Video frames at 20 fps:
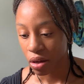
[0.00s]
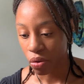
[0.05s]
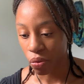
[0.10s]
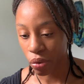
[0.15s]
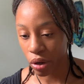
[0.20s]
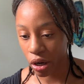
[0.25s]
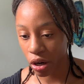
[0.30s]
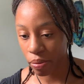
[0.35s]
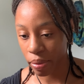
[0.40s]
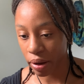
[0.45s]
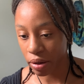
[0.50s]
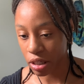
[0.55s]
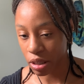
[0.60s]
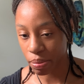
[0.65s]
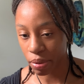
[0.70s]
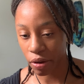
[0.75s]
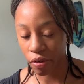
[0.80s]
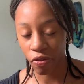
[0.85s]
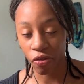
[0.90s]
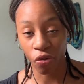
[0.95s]
We are about to
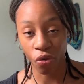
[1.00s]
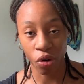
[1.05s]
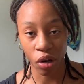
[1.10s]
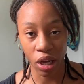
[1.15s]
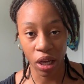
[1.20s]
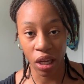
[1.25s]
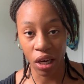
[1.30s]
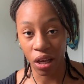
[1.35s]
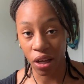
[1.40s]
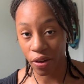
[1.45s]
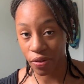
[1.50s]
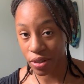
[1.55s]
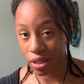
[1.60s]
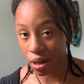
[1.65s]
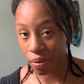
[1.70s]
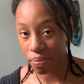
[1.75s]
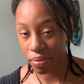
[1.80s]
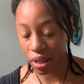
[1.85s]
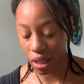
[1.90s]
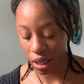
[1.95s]
be freed of
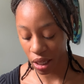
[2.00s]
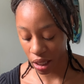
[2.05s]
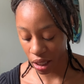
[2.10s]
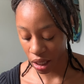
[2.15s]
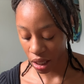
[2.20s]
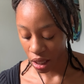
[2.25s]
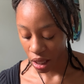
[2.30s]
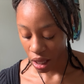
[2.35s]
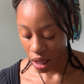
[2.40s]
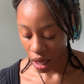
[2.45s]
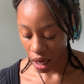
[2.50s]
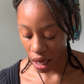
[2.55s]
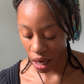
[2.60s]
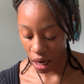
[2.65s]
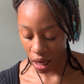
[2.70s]
something.